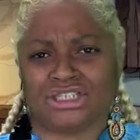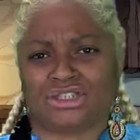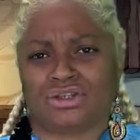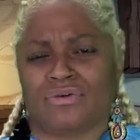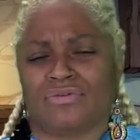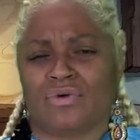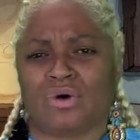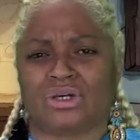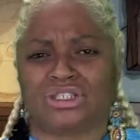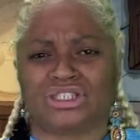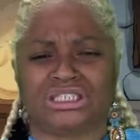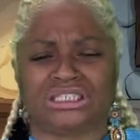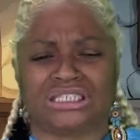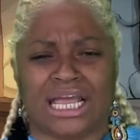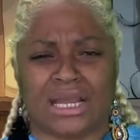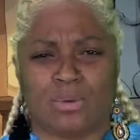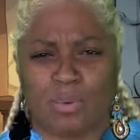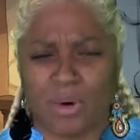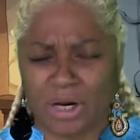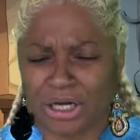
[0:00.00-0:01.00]
So, of course, she's
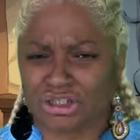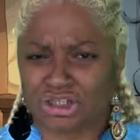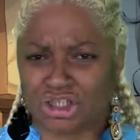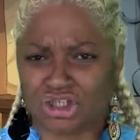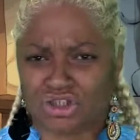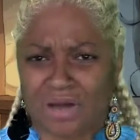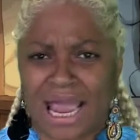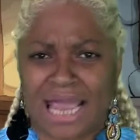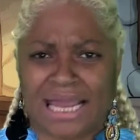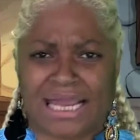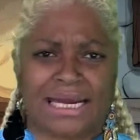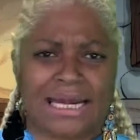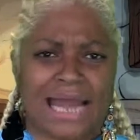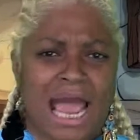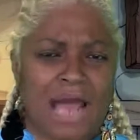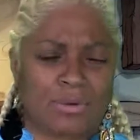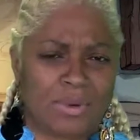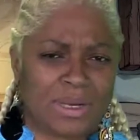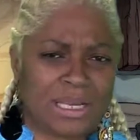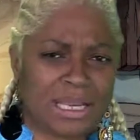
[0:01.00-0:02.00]
like, where's the dragon?
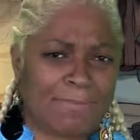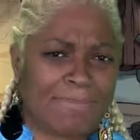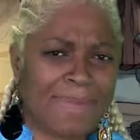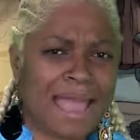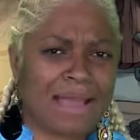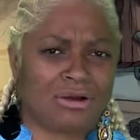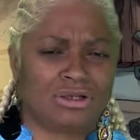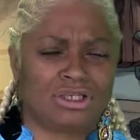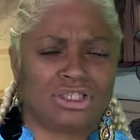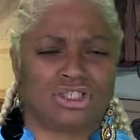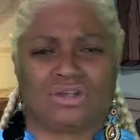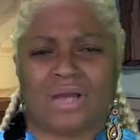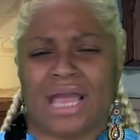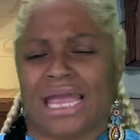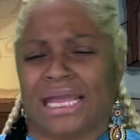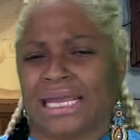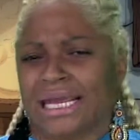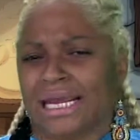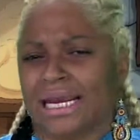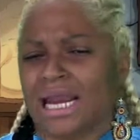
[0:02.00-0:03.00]
How do we get back on the
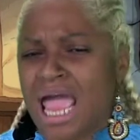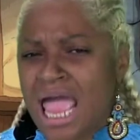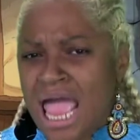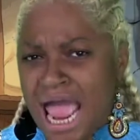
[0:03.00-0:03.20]
dragon?